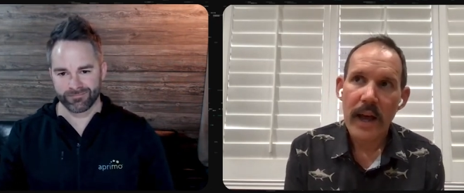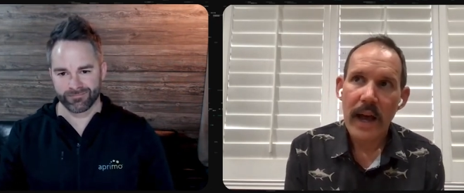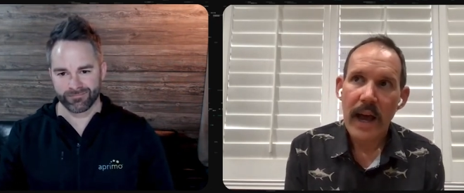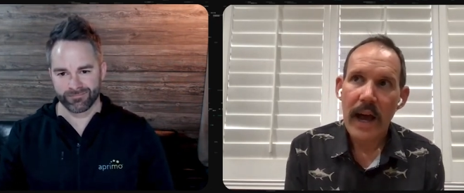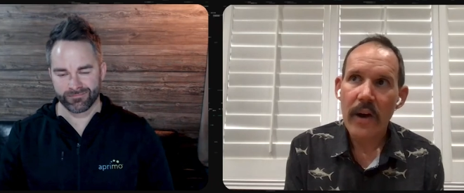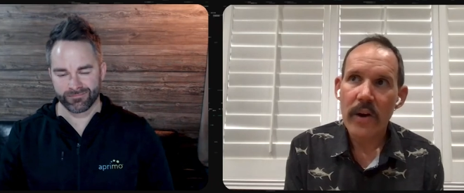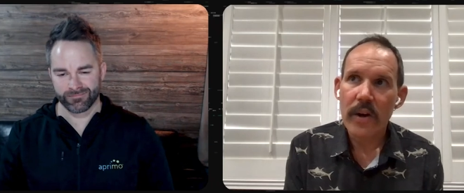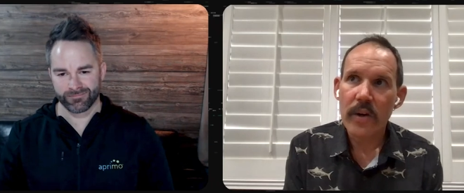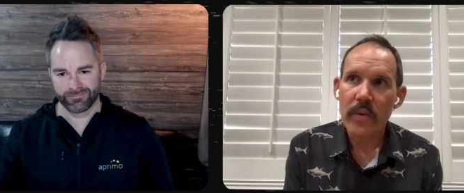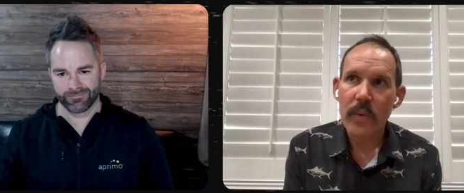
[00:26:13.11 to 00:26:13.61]

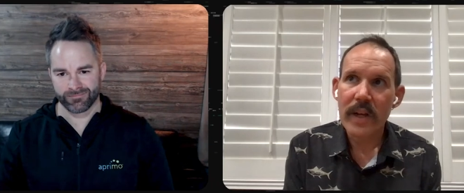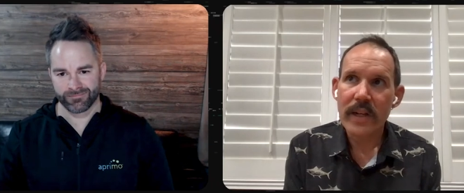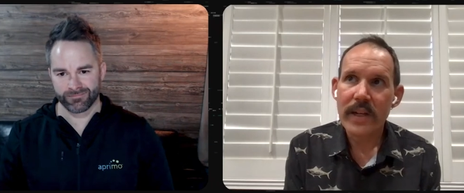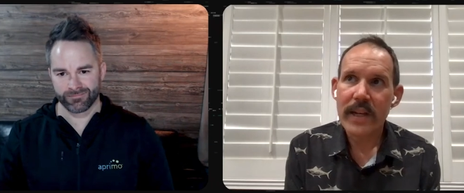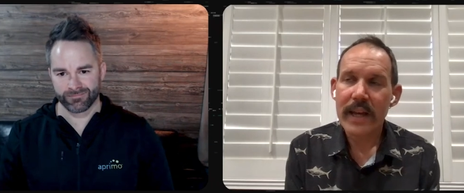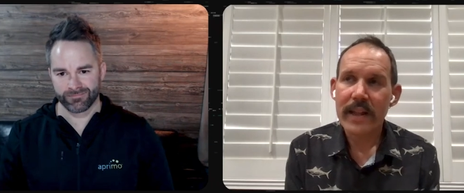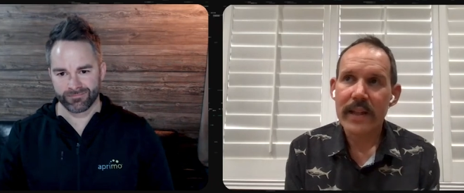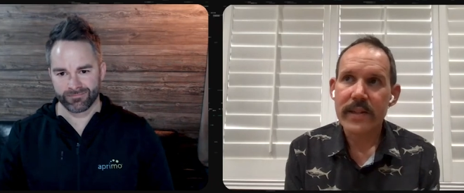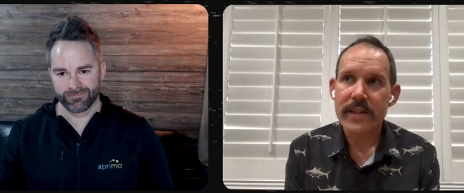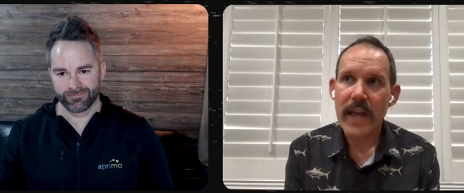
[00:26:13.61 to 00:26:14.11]
Speaker 1: how can we
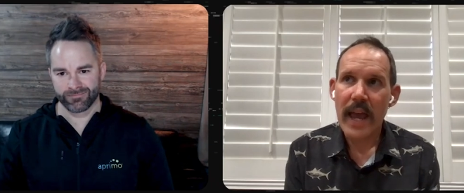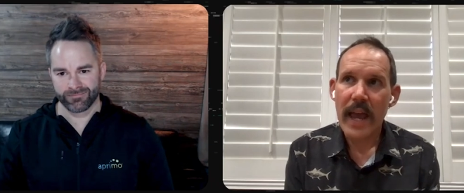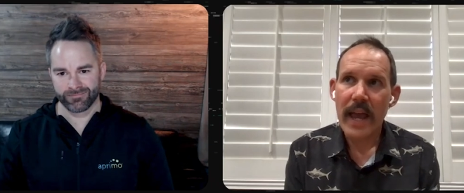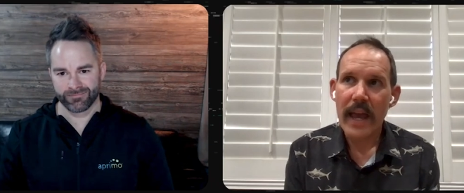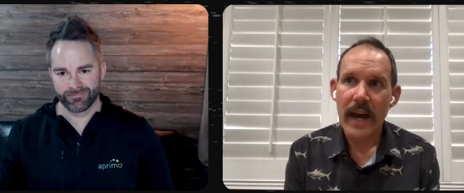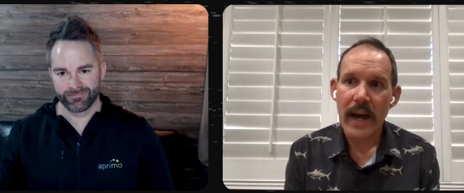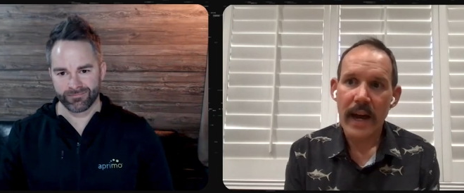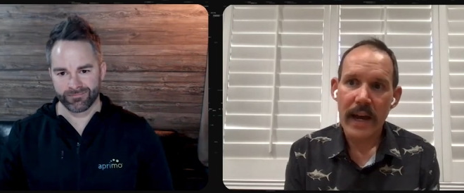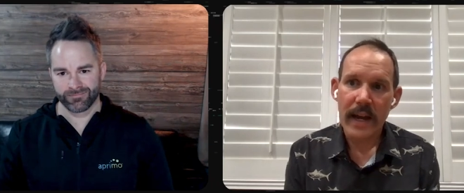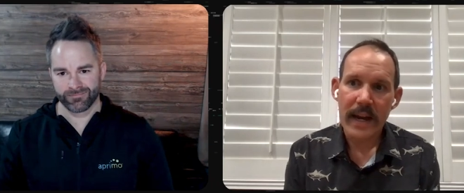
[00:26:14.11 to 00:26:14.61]
take this
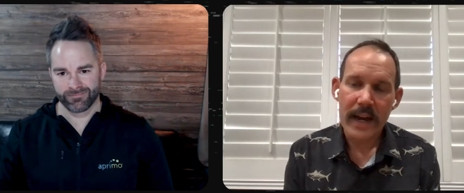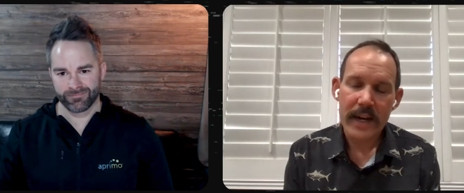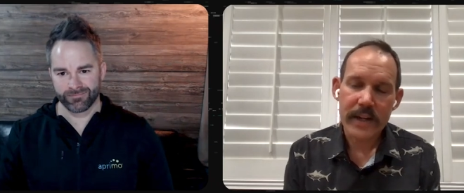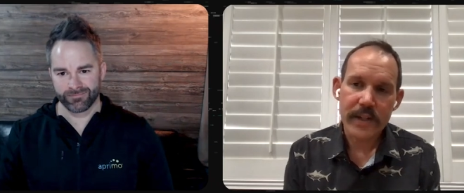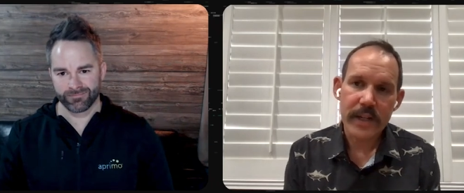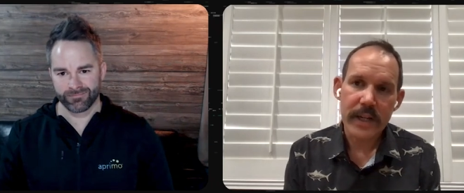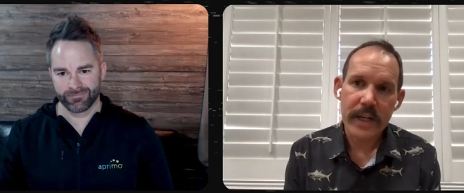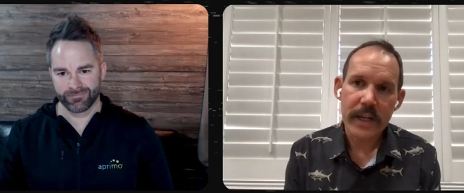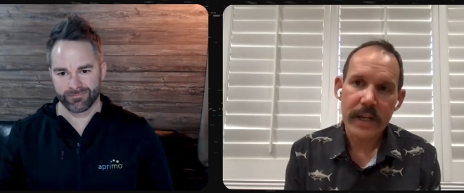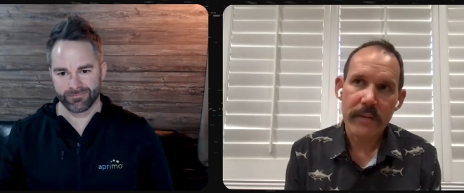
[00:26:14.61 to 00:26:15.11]
AI and
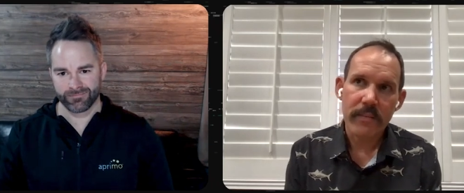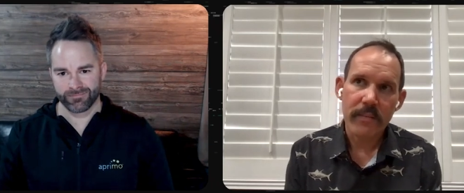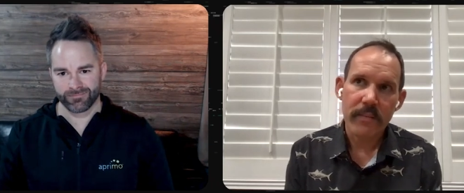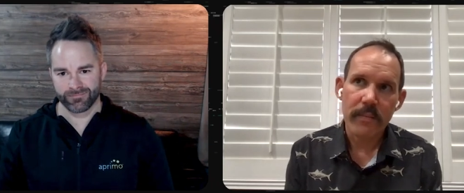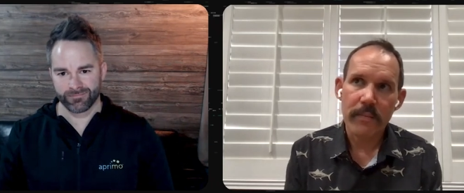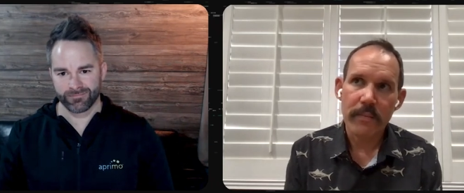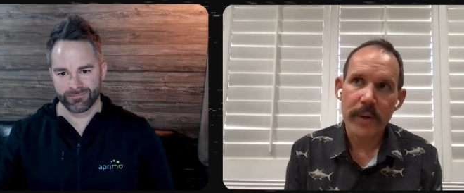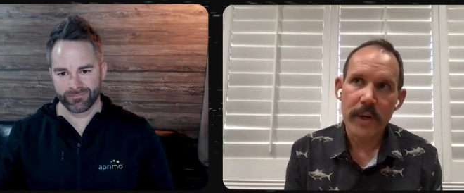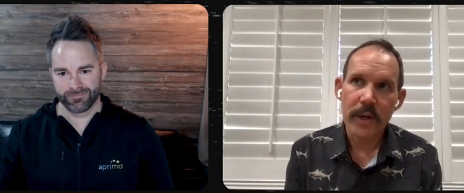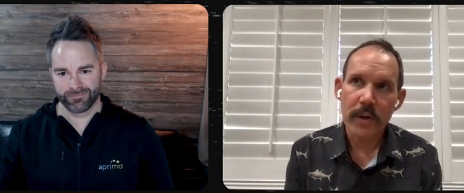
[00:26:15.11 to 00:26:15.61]
actually
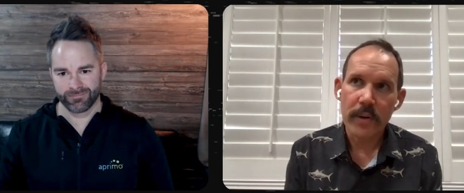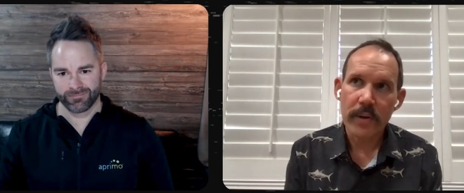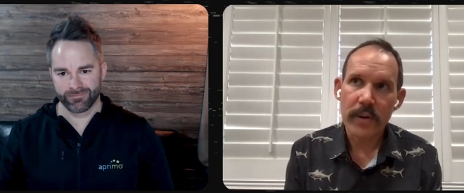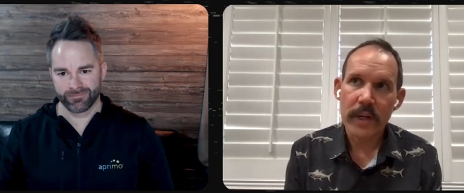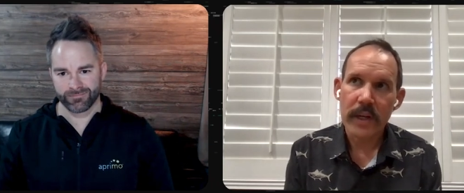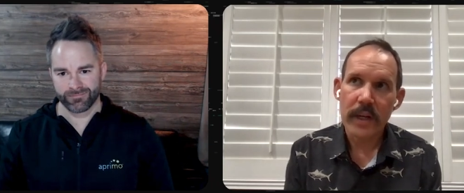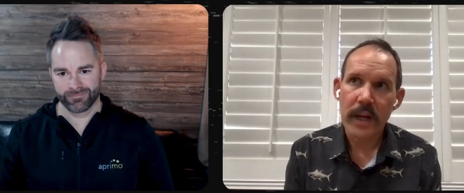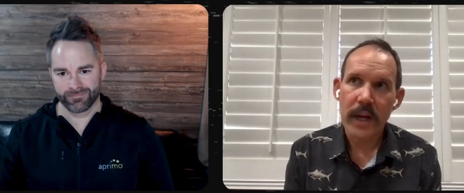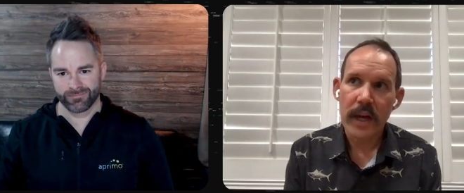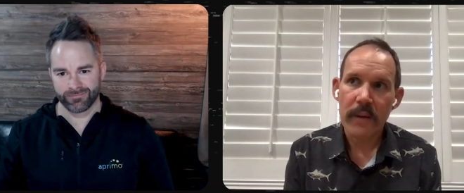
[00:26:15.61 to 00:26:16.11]
build
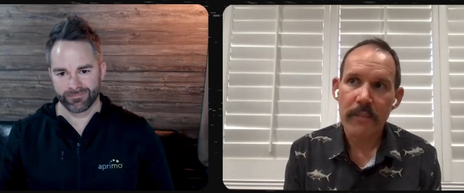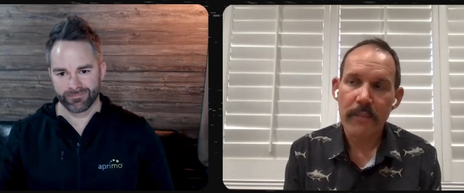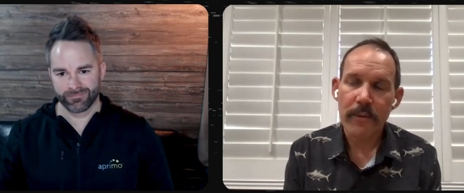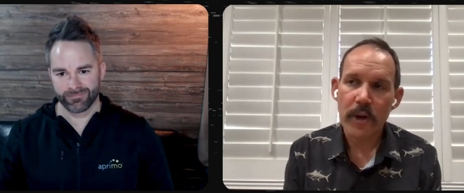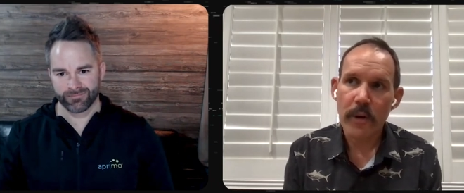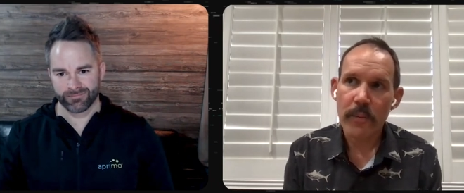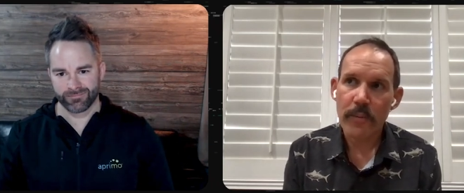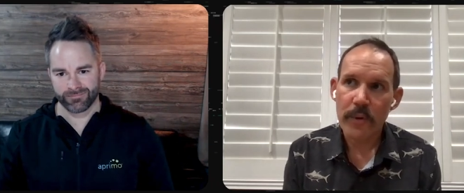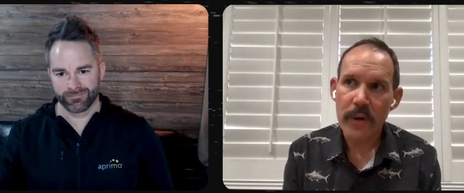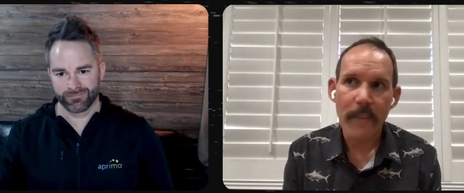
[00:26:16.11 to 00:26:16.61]
an
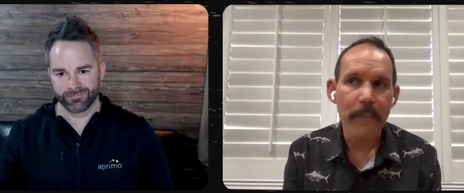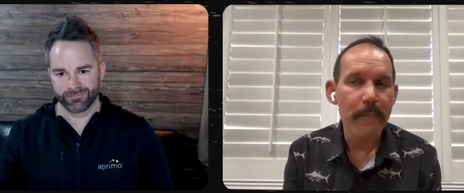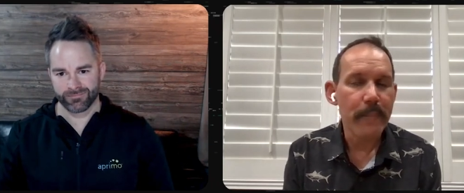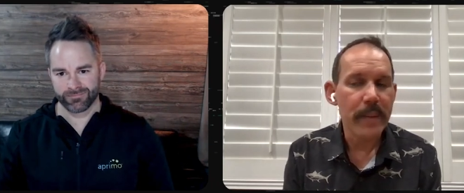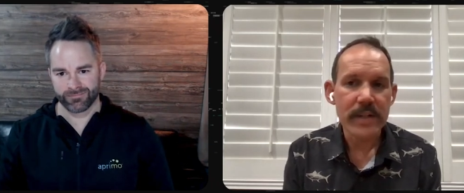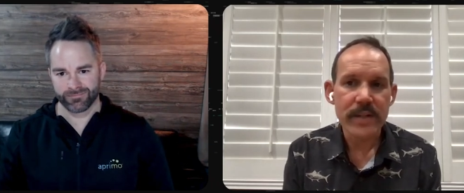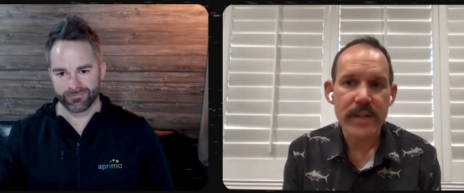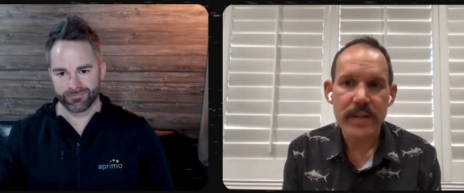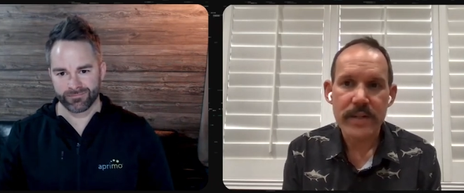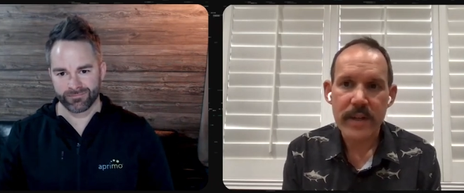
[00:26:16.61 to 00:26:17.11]
appropriate
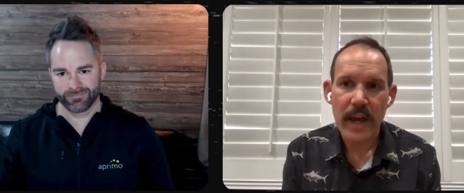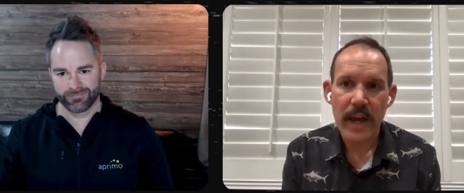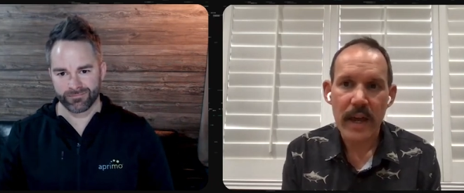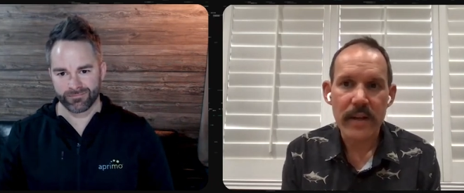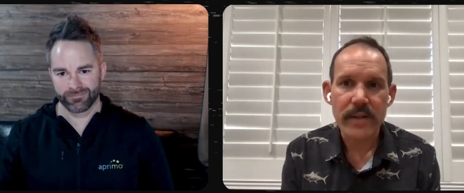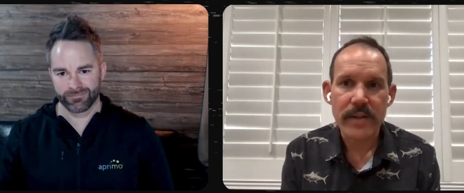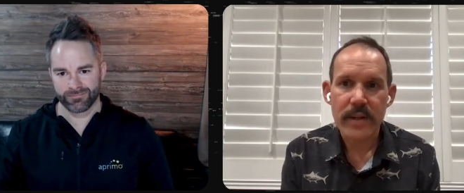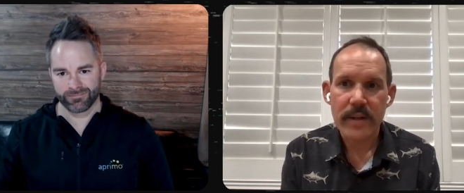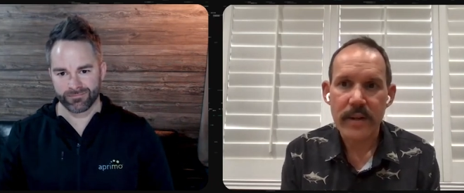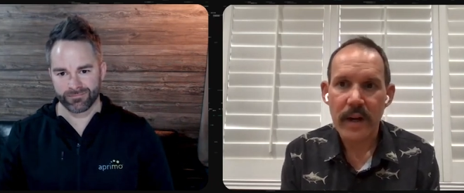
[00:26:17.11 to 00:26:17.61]
business case?